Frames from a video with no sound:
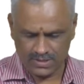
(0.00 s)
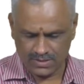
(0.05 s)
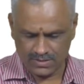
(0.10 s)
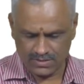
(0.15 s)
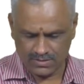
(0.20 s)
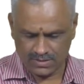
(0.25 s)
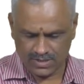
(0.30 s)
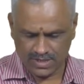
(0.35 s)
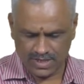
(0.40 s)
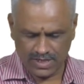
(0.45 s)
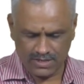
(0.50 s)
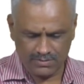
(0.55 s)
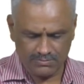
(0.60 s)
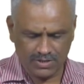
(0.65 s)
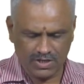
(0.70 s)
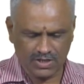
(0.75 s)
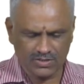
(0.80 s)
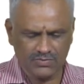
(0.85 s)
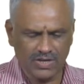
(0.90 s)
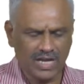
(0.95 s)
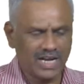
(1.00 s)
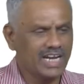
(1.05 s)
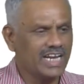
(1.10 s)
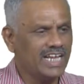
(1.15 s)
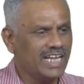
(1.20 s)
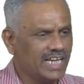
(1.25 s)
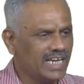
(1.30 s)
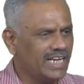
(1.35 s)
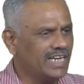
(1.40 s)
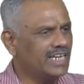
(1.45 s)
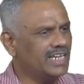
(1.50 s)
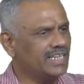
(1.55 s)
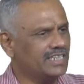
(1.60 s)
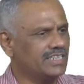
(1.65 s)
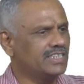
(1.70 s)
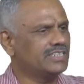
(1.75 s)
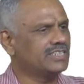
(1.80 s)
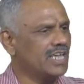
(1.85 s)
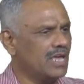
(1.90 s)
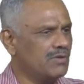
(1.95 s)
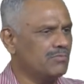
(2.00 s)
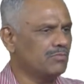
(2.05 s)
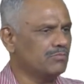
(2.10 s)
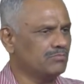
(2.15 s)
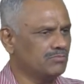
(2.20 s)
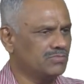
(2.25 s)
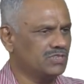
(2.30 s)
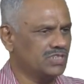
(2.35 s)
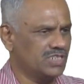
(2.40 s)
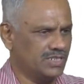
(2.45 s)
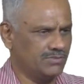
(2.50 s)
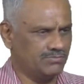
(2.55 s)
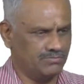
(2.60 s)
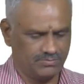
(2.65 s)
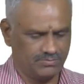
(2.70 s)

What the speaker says: okay, because we are reheating the same steam.